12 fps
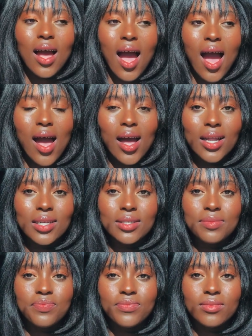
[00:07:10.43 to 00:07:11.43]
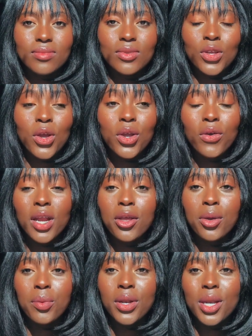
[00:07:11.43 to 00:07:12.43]
And you can create
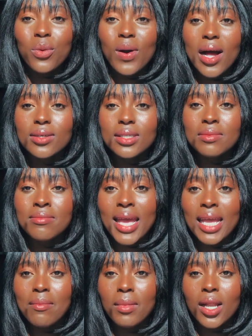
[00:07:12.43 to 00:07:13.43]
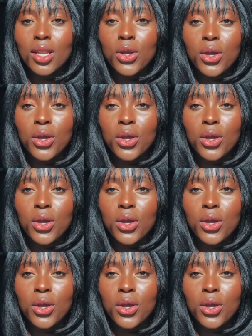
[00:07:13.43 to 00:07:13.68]
a community while still making money.